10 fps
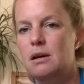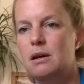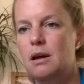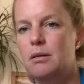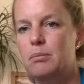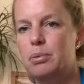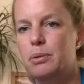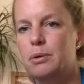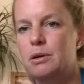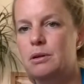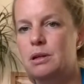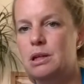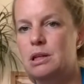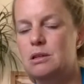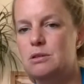and pull your
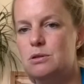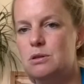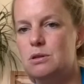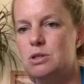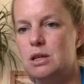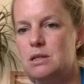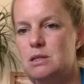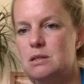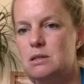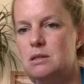knee to your chests.